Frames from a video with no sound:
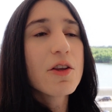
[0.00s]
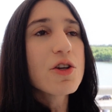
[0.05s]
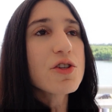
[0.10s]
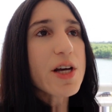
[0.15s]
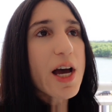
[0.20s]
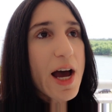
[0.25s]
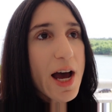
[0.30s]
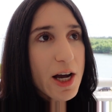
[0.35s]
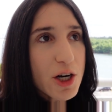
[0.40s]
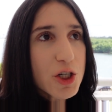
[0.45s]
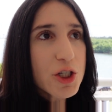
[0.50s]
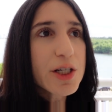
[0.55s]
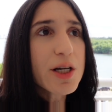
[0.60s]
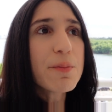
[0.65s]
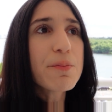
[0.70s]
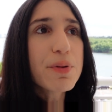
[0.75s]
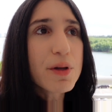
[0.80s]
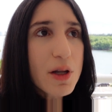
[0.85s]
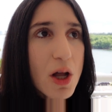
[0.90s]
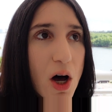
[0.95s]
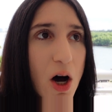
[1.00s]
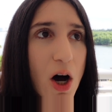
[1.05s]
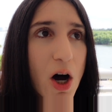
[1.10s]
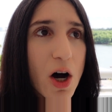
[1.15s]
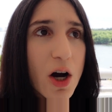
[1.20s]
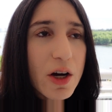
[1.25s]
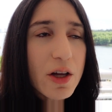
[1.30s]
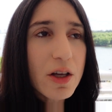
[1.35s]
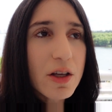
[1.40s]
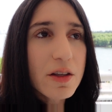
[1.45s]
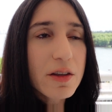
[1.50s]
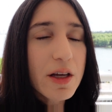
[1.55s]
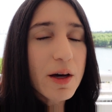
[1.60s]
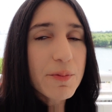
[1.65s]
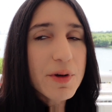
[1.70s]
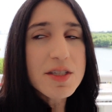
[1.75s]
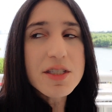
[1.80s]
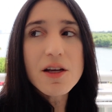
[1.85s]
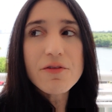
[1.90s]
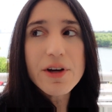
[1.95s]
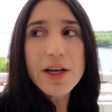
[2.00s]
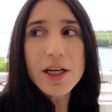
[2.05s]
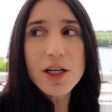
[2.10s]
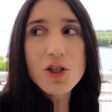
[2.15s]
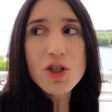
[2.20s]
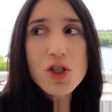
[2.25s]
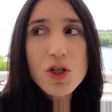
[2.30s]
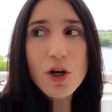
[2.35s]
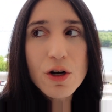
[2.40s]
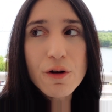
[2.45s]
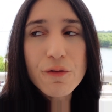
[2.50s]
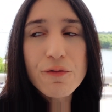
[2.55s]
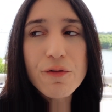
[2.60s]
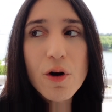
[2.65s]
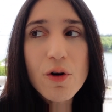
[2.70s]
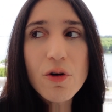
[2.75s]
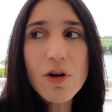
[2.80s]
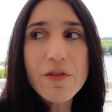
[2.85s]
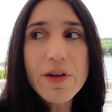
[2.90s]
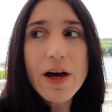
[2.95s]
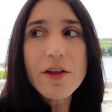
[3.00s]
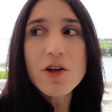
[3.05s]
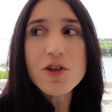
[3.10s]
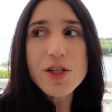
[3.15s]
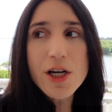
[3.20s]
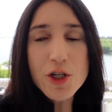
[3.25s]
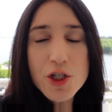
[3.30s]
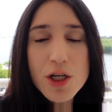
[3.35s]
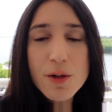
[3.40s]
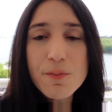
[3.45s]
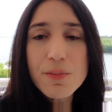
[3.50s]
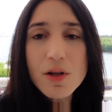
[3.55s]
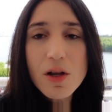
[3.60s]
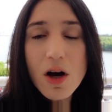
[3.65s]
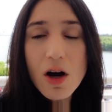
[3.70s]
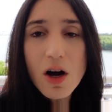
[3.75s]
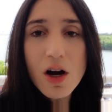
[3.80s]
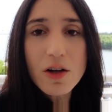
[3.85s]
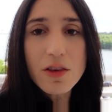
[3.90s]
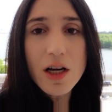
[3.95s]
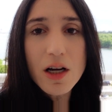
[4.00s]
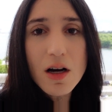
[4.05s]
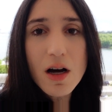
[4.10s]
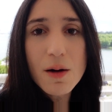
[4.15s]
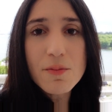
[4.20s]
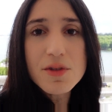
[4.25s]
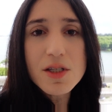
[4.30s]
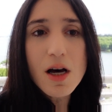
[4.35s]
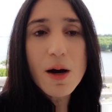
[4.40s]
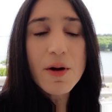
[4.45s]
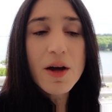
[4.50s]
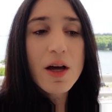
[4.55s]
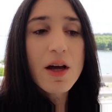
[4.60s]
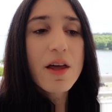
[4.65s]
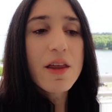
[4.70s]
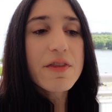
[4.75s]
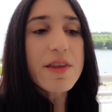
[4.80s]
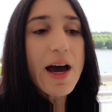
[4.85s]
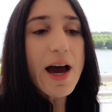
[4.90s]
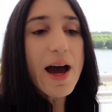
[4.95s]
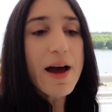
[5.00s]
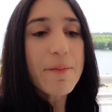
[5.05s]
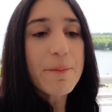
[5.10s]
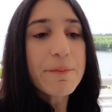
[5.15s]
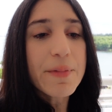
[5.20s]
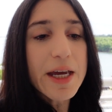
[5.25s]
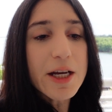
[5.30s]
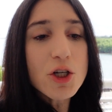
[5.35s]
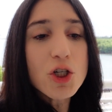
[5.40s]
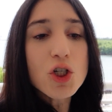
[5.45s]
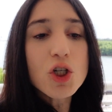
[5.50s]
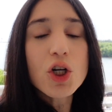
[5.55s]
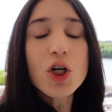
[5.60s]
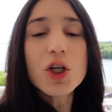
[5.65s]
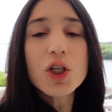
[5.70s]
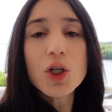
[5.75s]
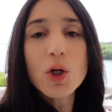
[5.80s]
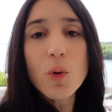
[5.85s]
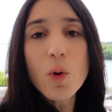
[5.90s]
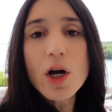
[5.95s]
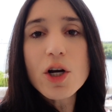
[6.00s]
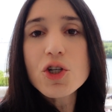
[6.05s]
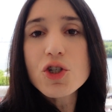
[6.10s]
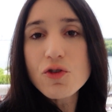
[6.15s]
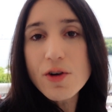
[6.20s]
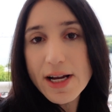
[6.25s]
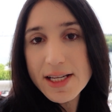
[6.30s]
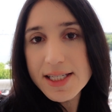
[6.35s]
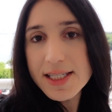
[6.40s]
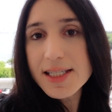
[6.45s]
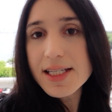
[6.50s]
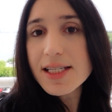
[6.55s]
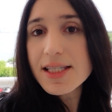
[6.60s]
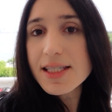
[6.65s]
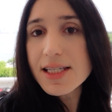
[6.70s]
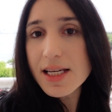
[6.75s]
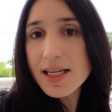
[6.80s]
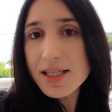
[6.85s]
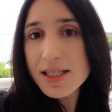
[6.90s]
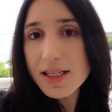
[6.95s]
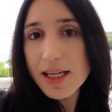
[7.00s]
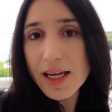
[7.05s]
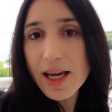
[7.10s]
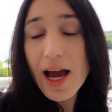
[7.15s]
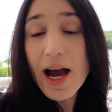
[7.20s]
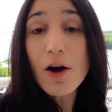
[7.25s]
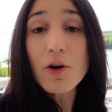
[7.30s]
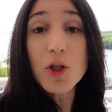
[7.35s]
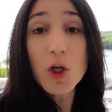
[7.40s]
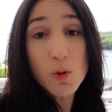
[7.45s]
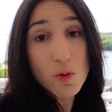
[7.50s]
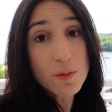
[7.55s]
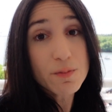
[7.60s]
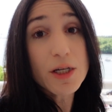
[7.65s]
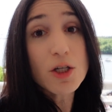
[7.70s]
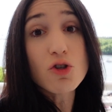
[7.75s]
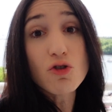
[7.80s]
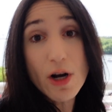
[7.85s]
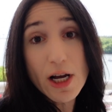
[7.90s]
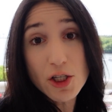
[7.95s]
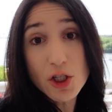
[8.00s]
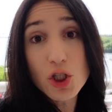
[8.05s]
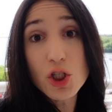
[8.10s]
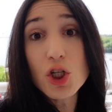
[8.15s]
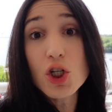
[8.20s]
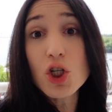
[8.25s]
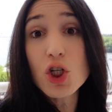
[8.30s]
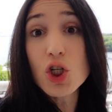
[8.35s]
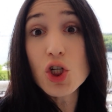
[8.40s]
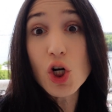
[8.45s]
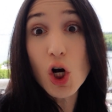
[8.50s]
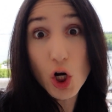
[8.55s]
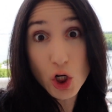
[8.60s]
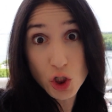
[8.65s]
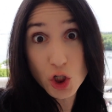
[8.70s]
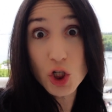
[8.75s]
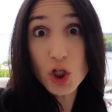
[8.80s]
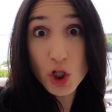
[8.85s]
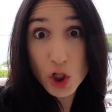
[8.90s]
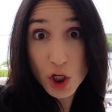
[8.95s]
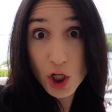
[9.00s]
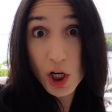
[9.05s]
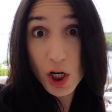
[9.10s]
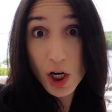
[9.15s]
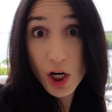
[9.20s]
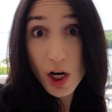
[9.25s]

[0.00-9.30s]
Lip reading: there's actually a blog that I'm gonna see if I can insert a photo of that. There's actually a blog that comes up that makes sure you are dressed to Disney how you would be dressed to church.